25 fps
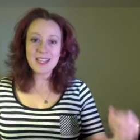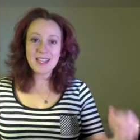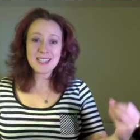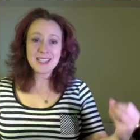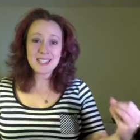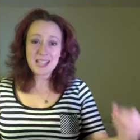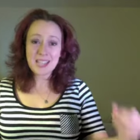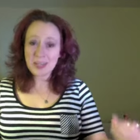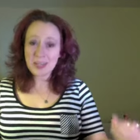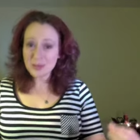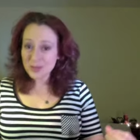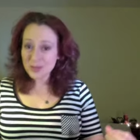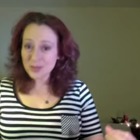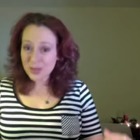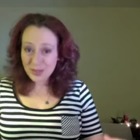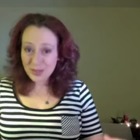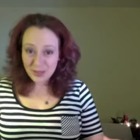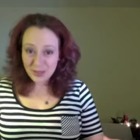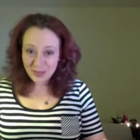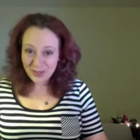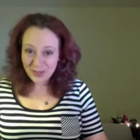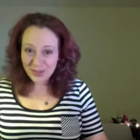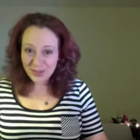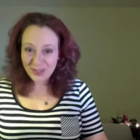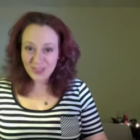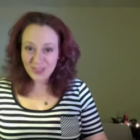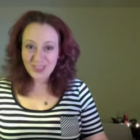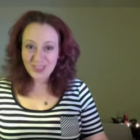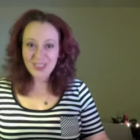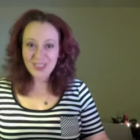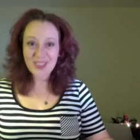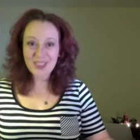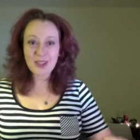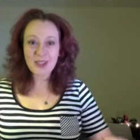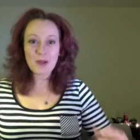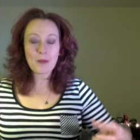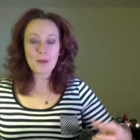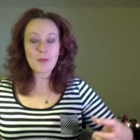down to earth,
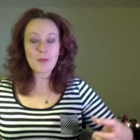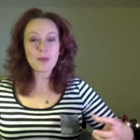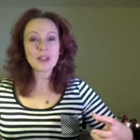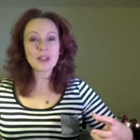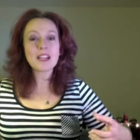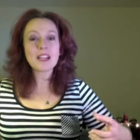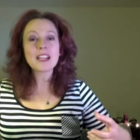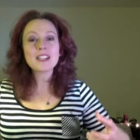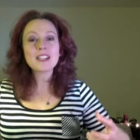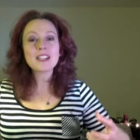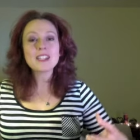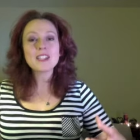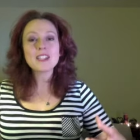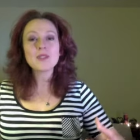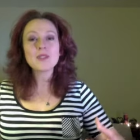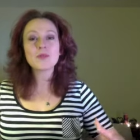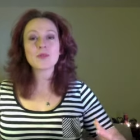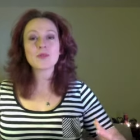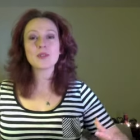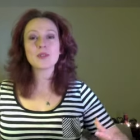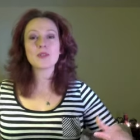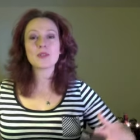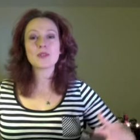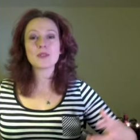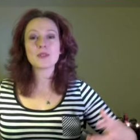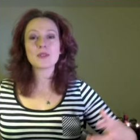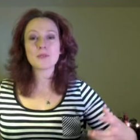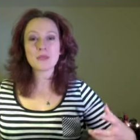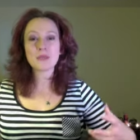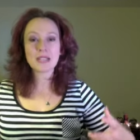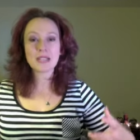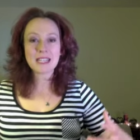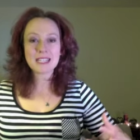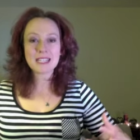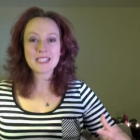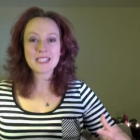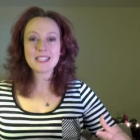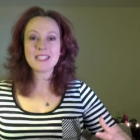you know, planting roots,
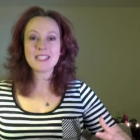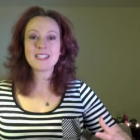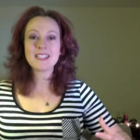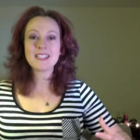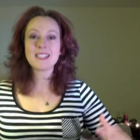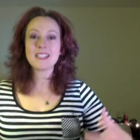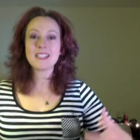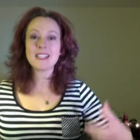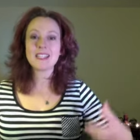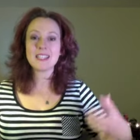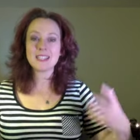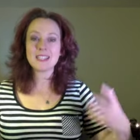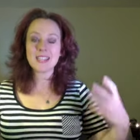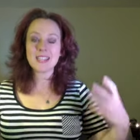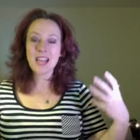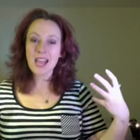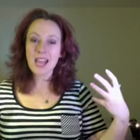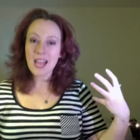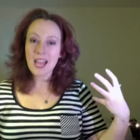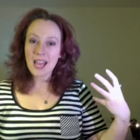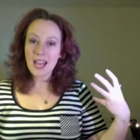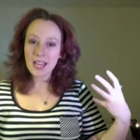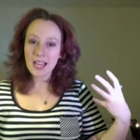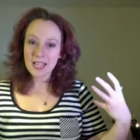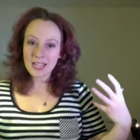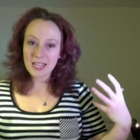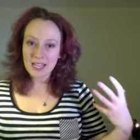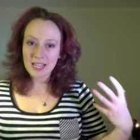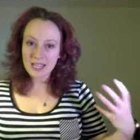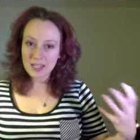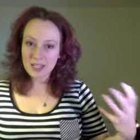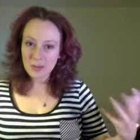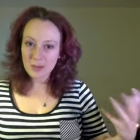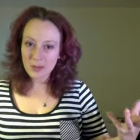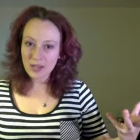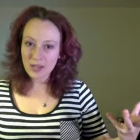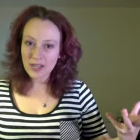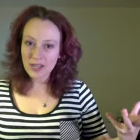planting seeds, and
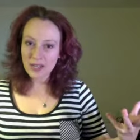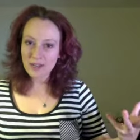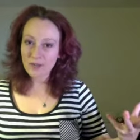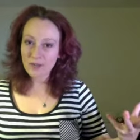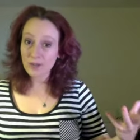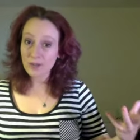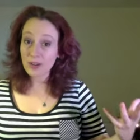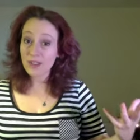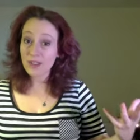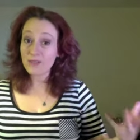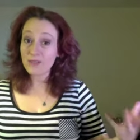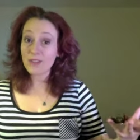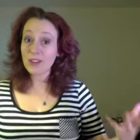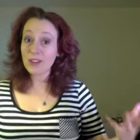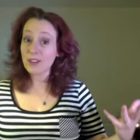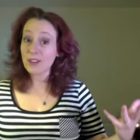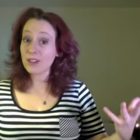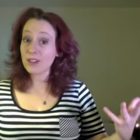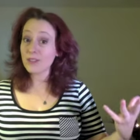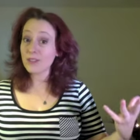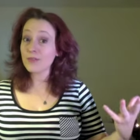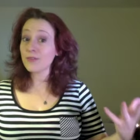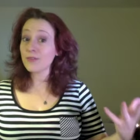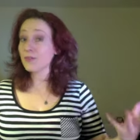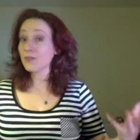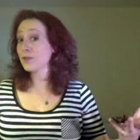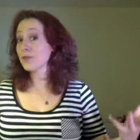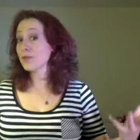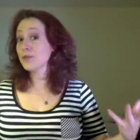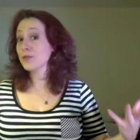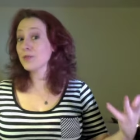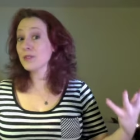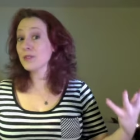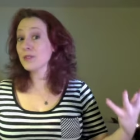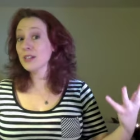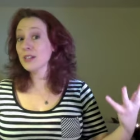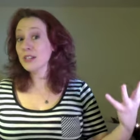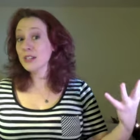getting ready for a very
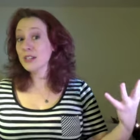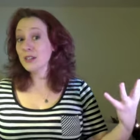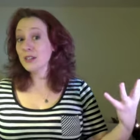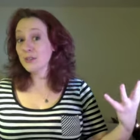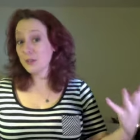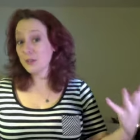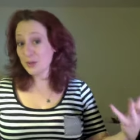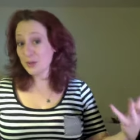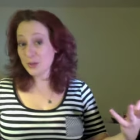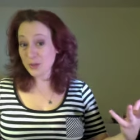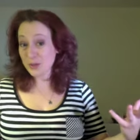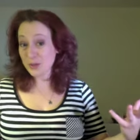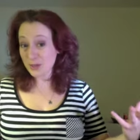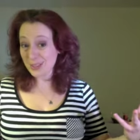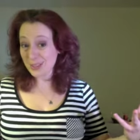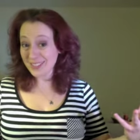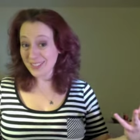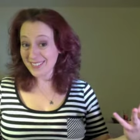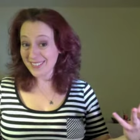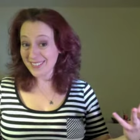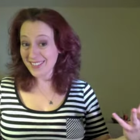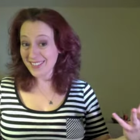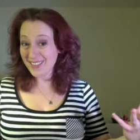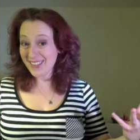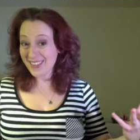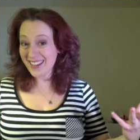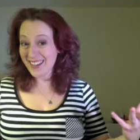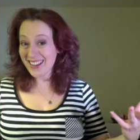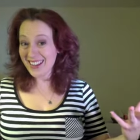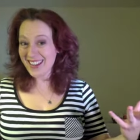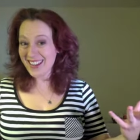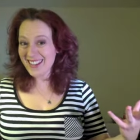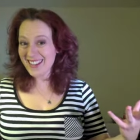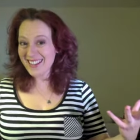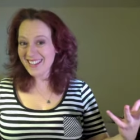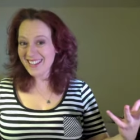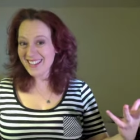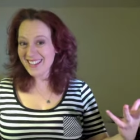fertile future.
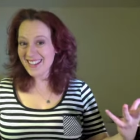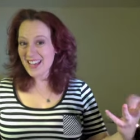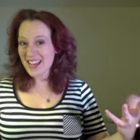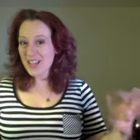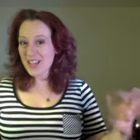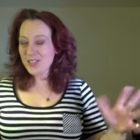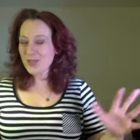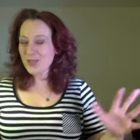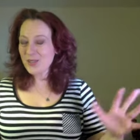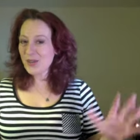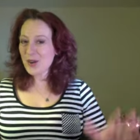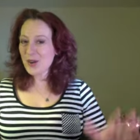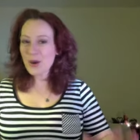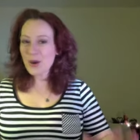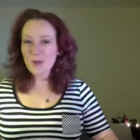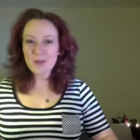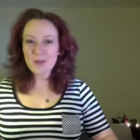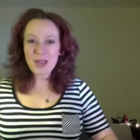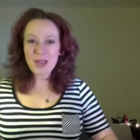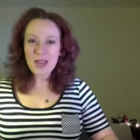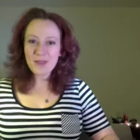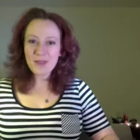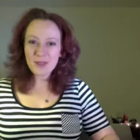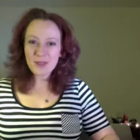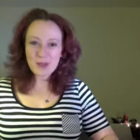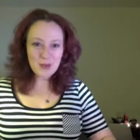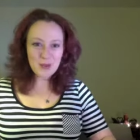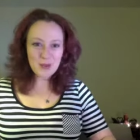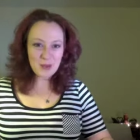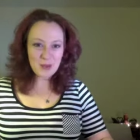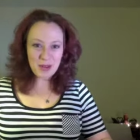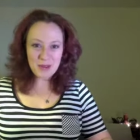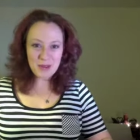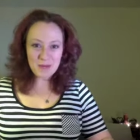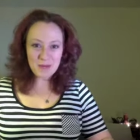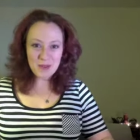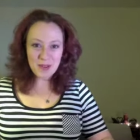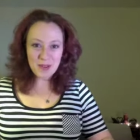Okay? So I hope you have a
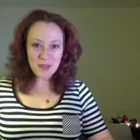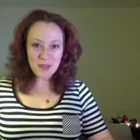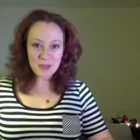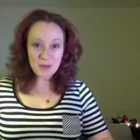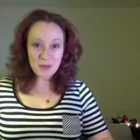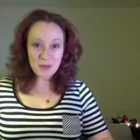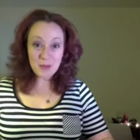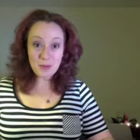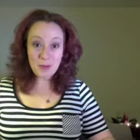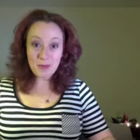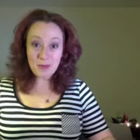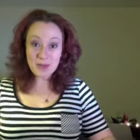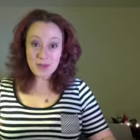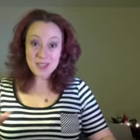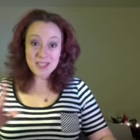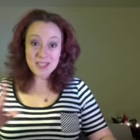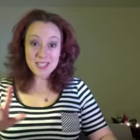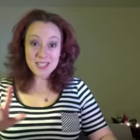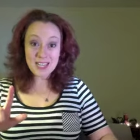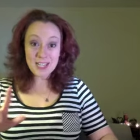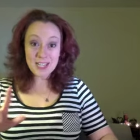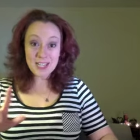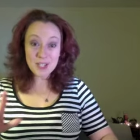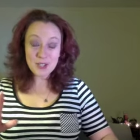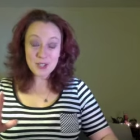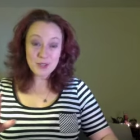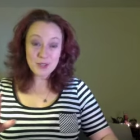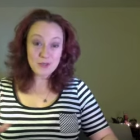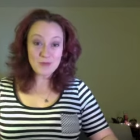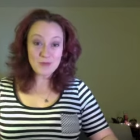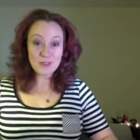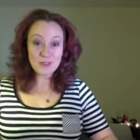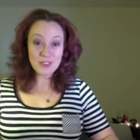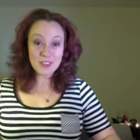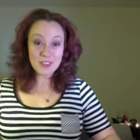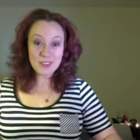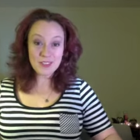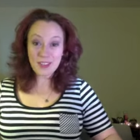great month. Remember to stay tuned
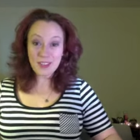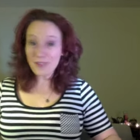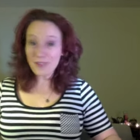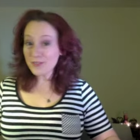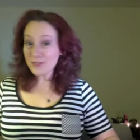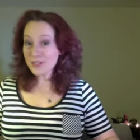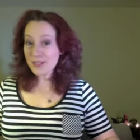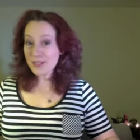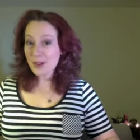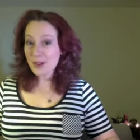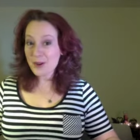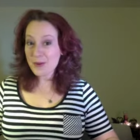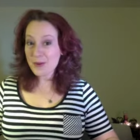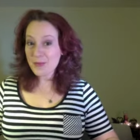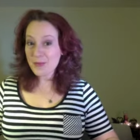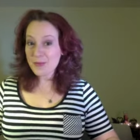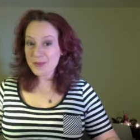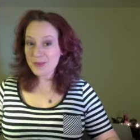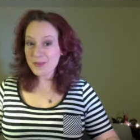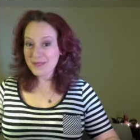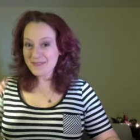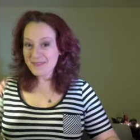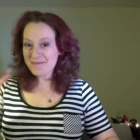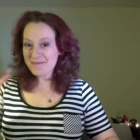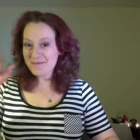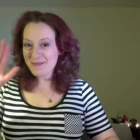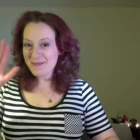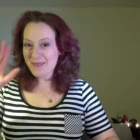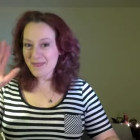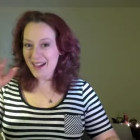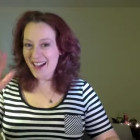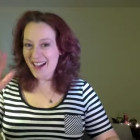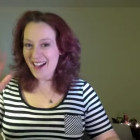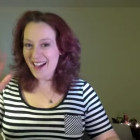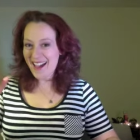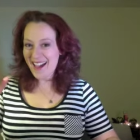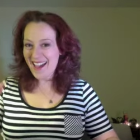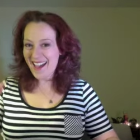for the Love Scope.
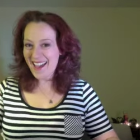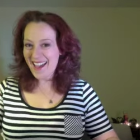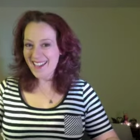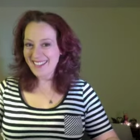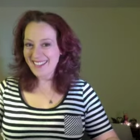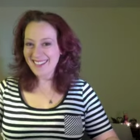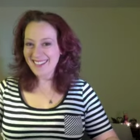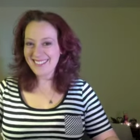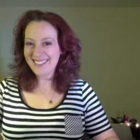Bye.